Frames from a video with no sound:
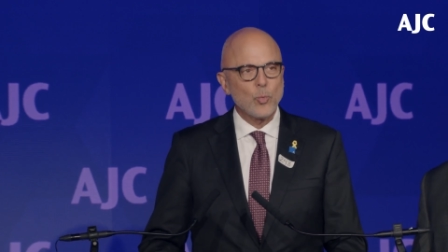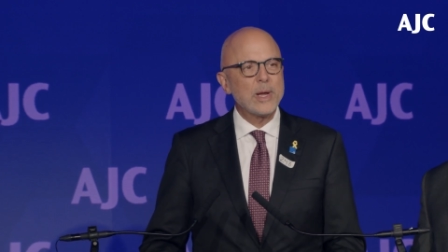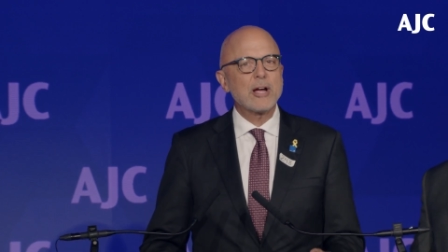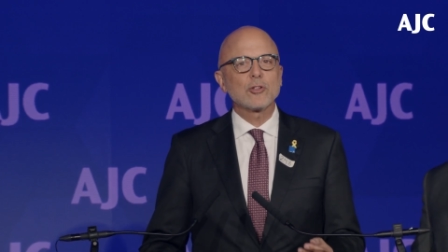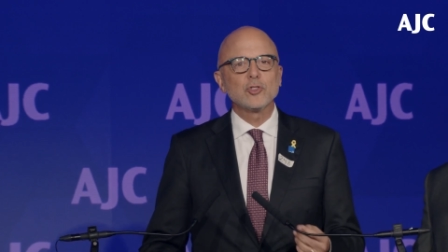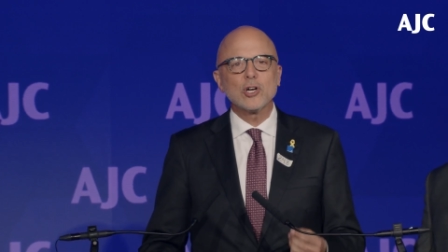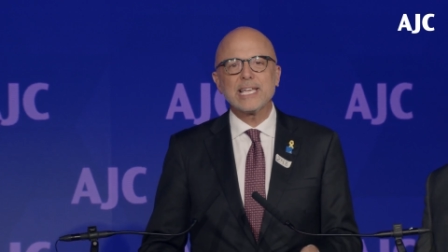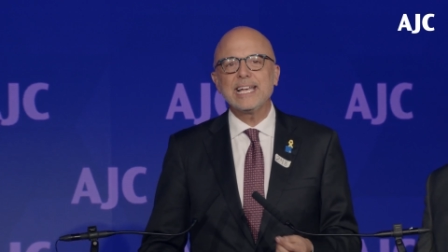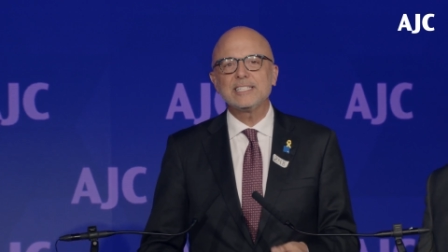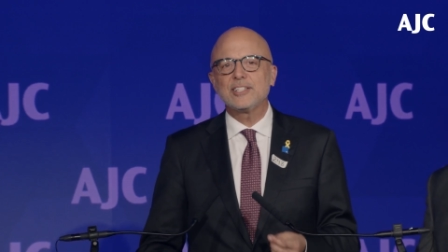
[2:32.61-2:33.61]
we are
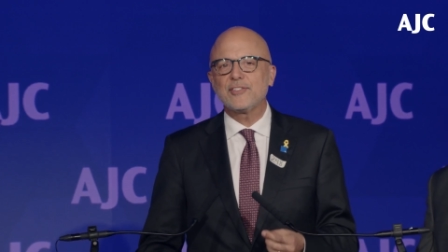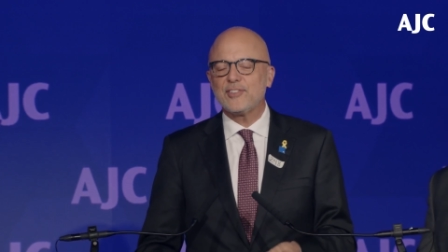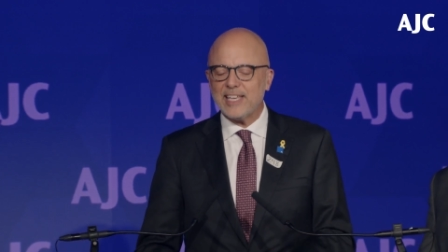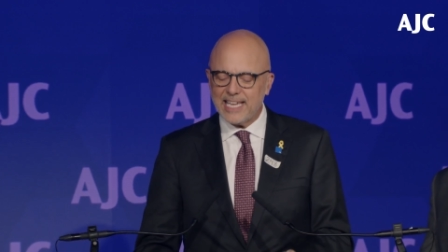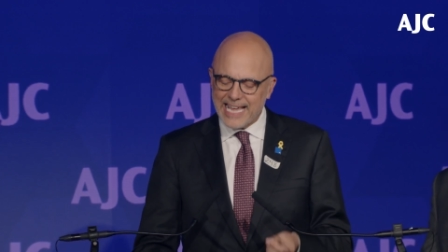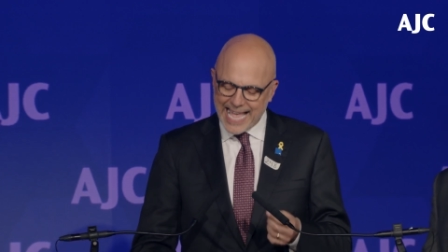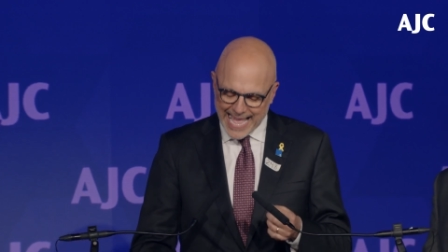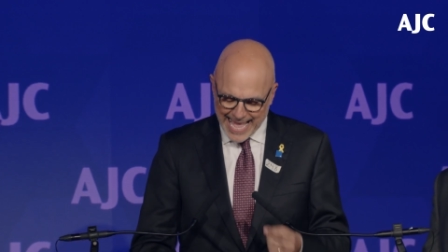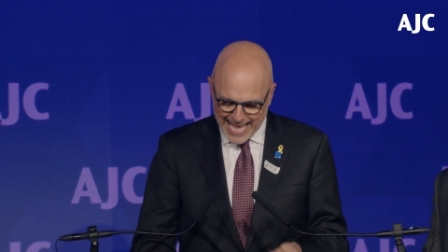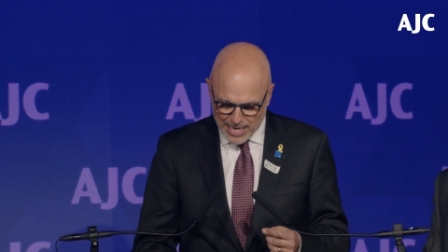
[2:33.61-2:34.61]
looking to see
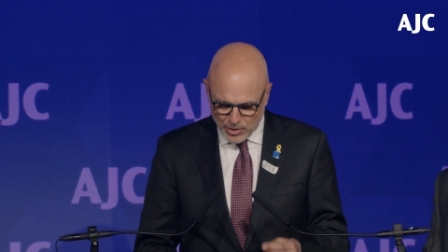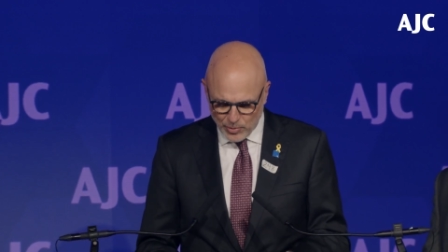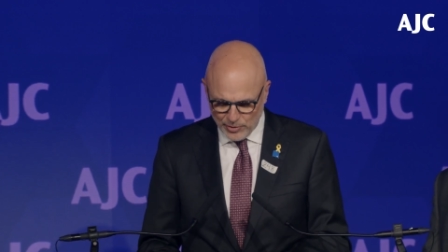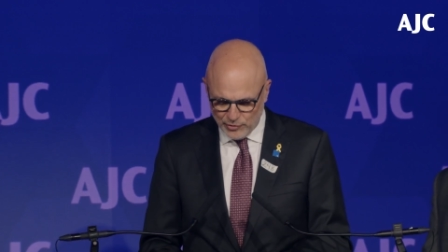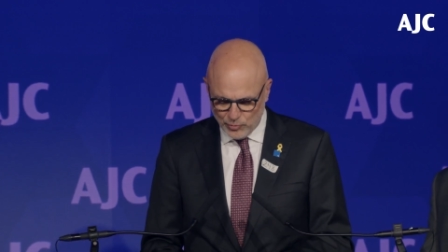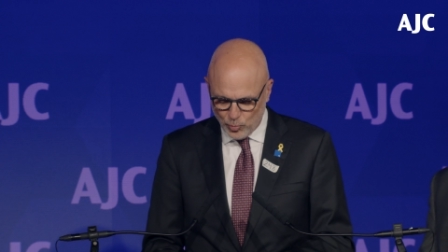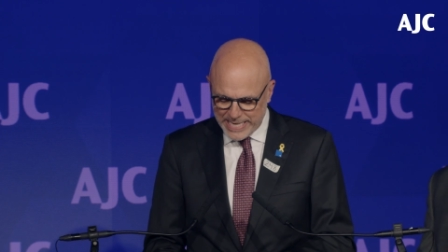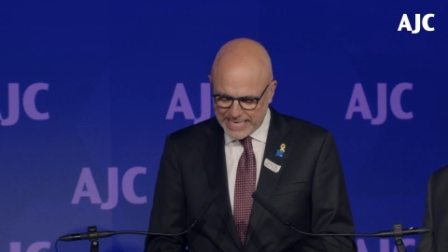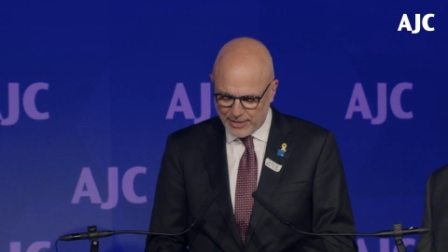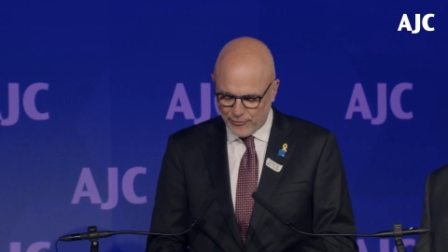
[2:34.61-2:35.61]
how
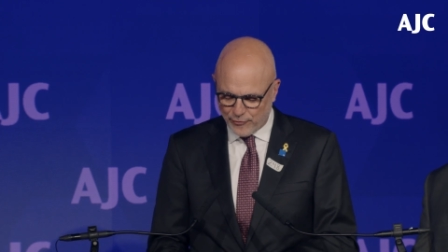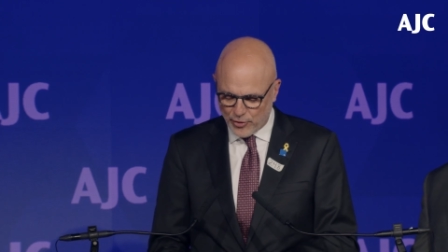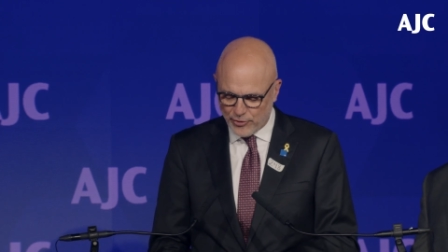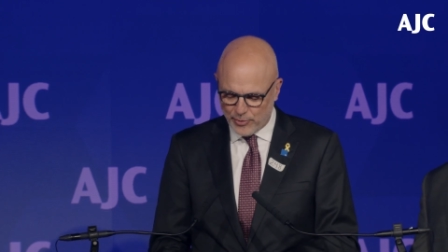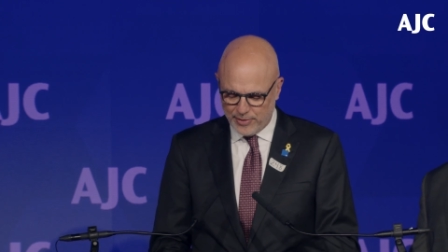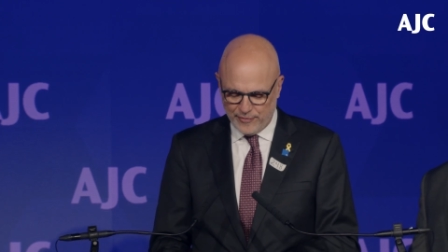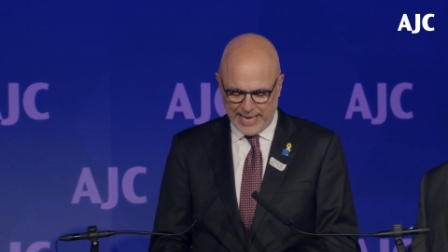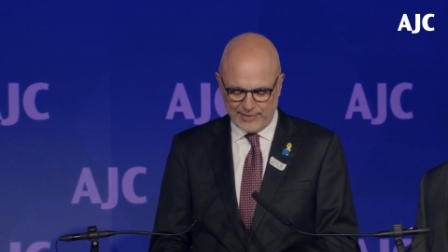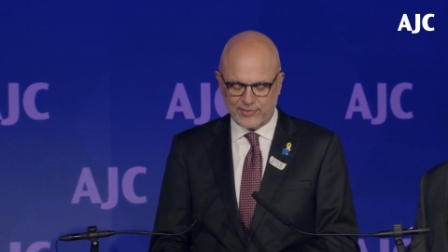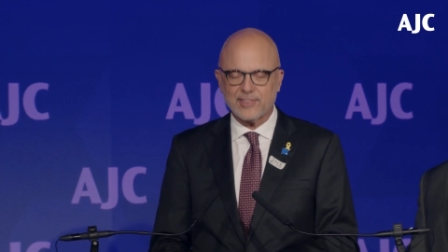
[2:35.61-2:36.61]
we can further
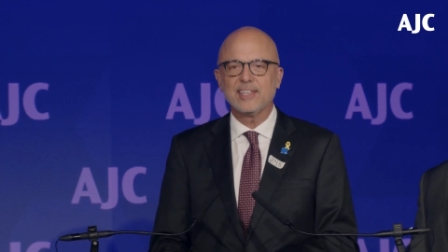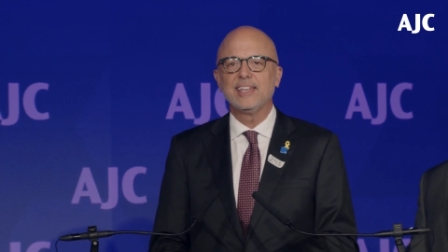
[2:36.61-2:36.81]
invest